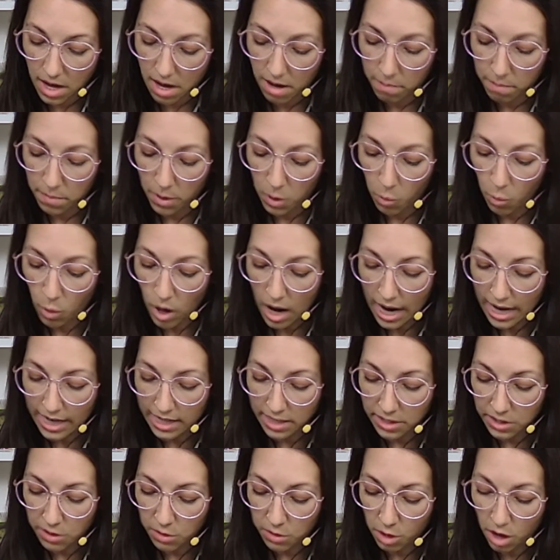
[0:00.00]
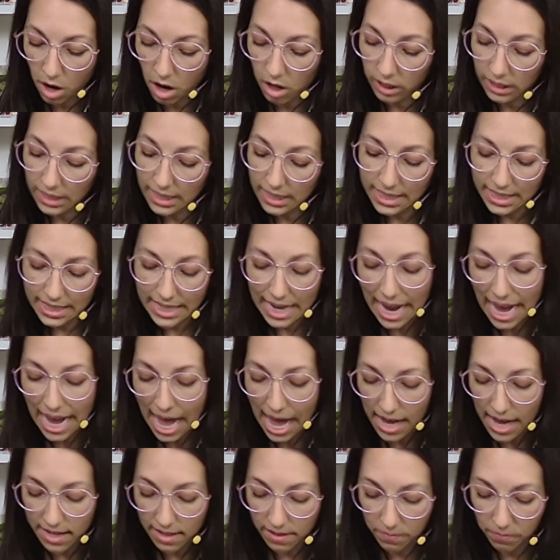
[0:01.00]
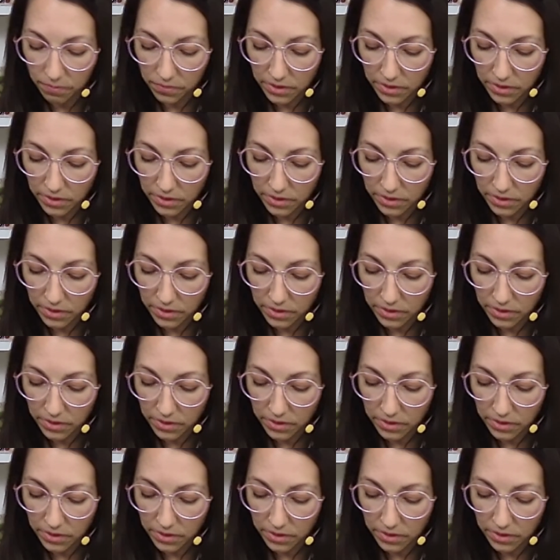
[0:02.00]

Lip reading: But why do you call it sad?